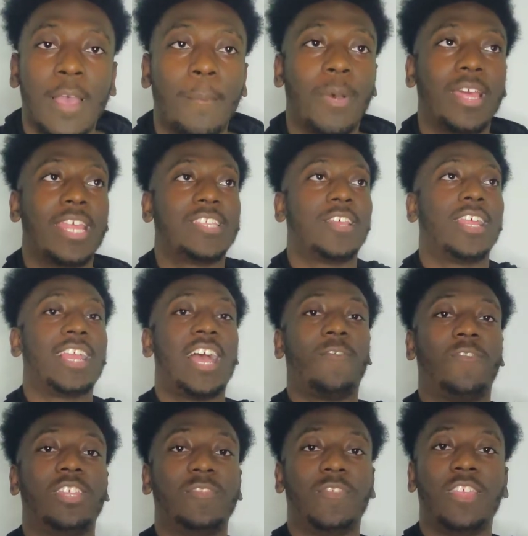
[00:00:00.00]
But that's all I got
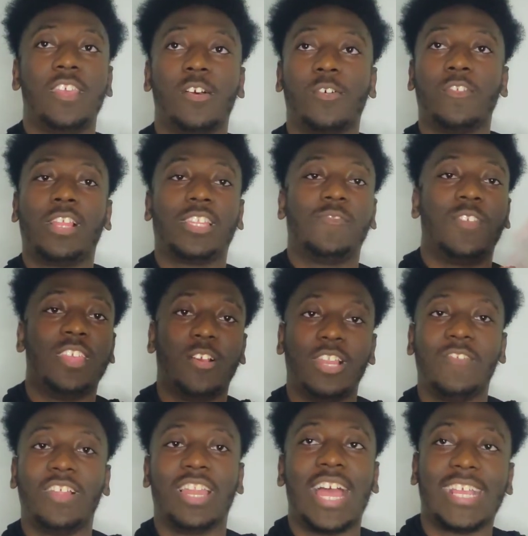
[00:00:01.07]
for this video. If you like this video,
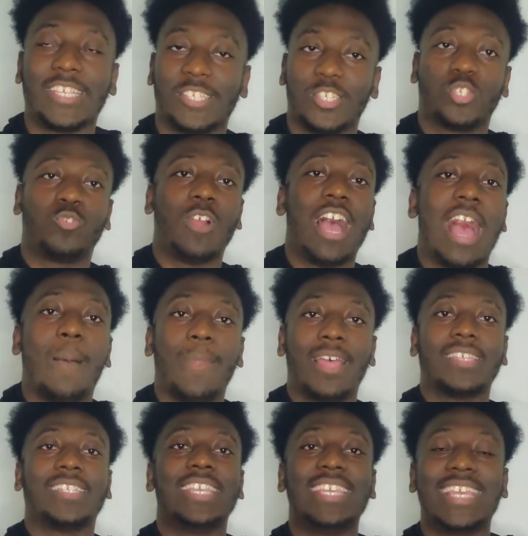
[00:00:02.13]
leave a like and subscribe. And I'll
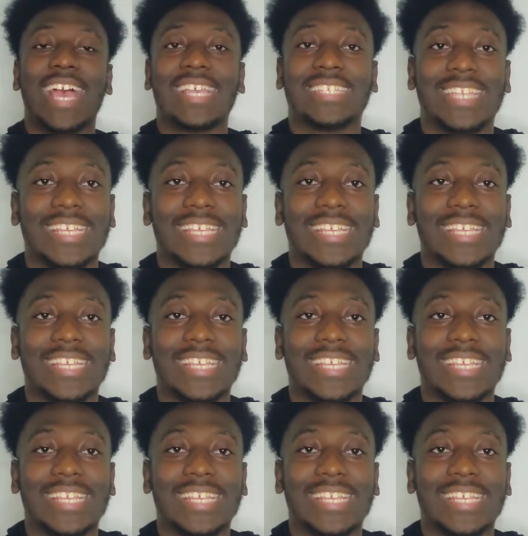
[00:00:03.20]
see you guys